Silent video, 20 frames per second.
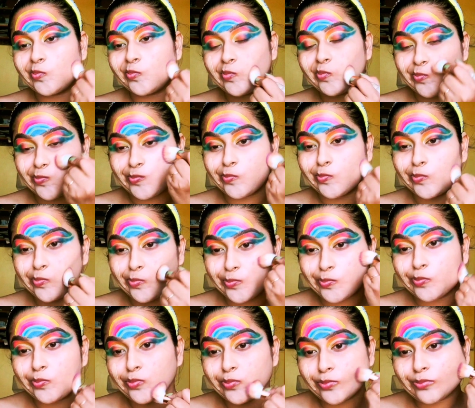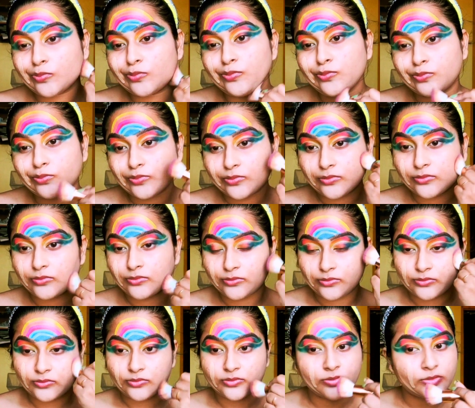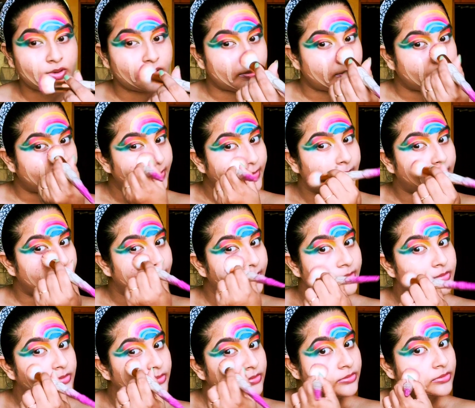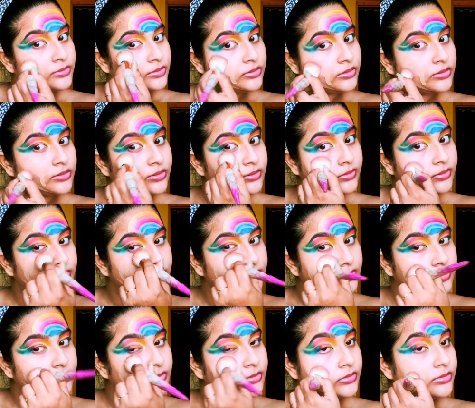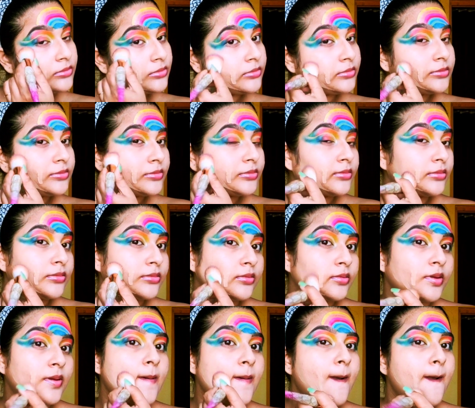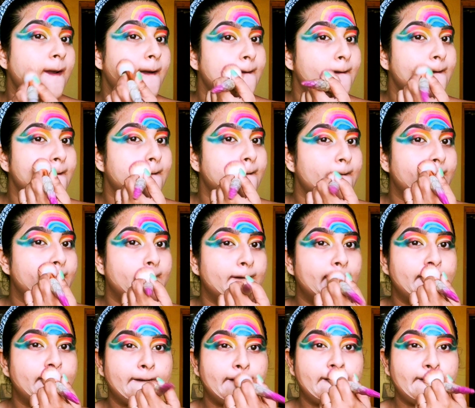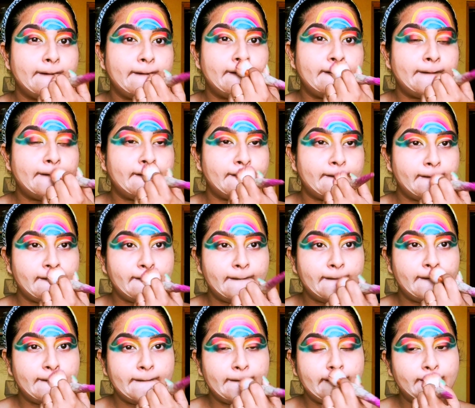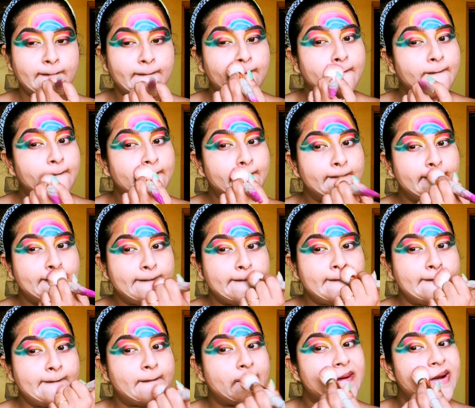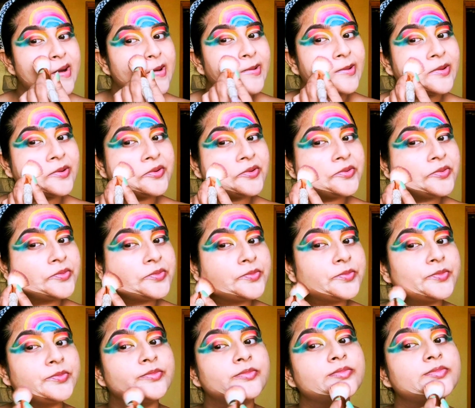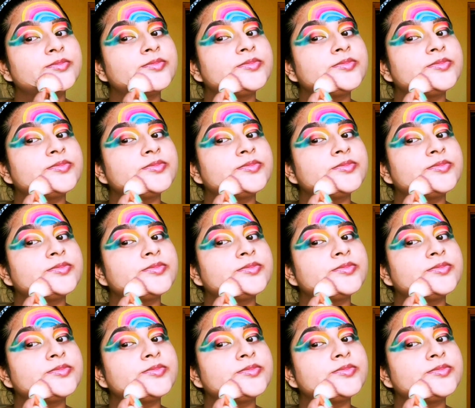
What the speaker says: So yeah, this was the Wet n Wild foundation. I'm actually trying out this foundation. I want to try out and then give you a proper review. So I'm trying this out now.